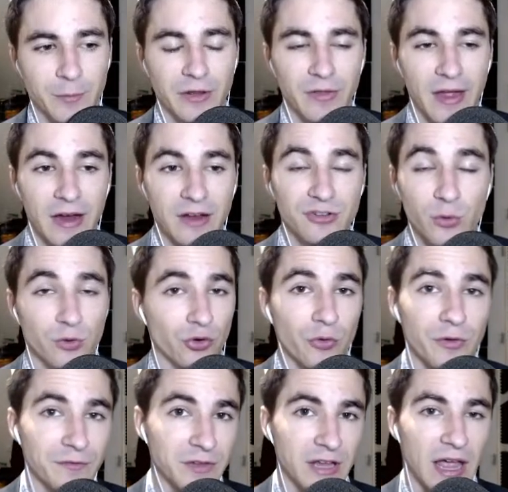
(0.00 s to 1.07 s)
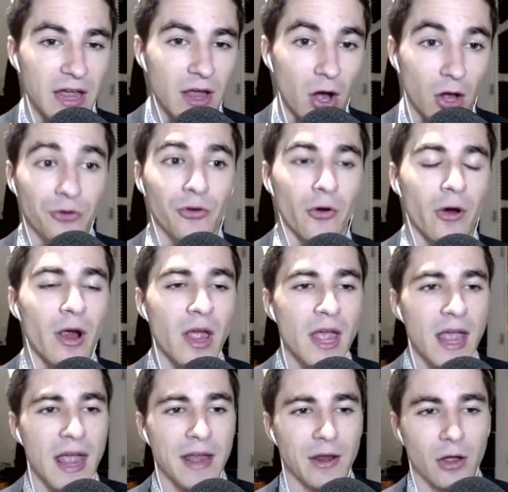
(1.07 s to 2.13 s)
put it like 250k under,
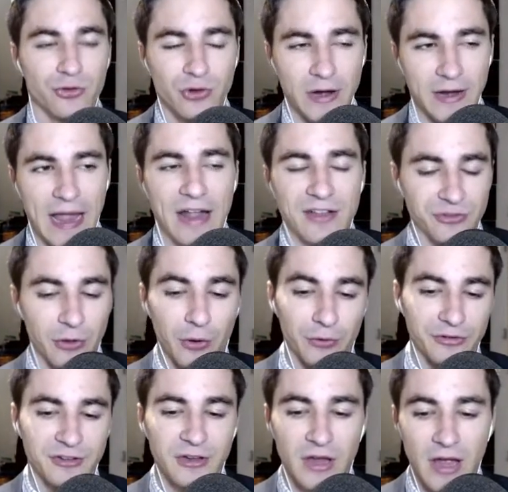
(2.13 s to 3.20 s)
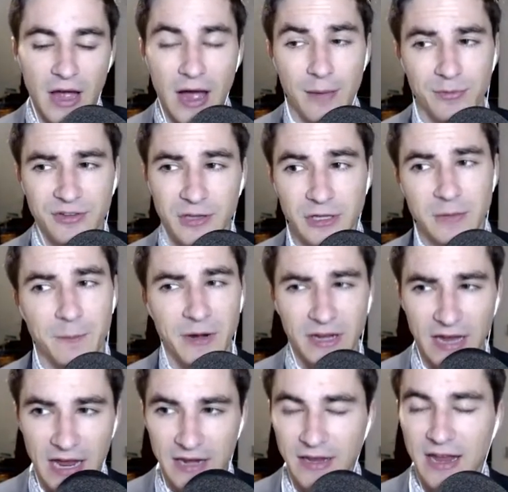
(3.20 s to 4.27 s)
and I'll try to catch those. But
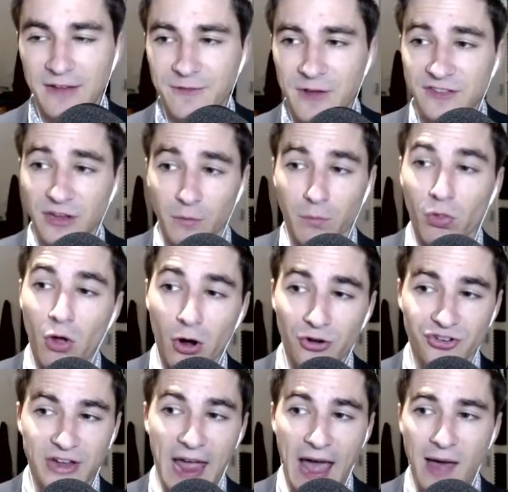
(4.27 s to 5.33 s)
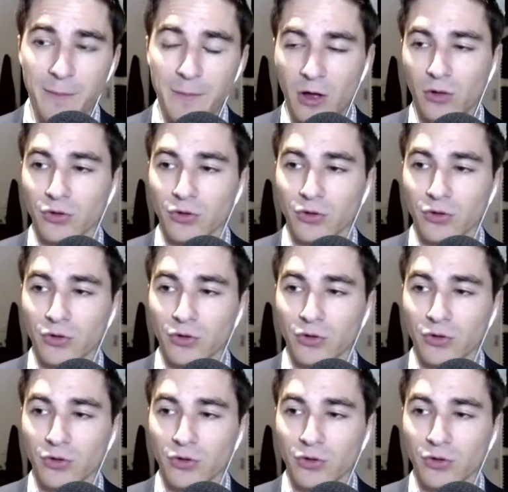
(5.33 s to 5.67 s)
again, if it's a large gap, I'll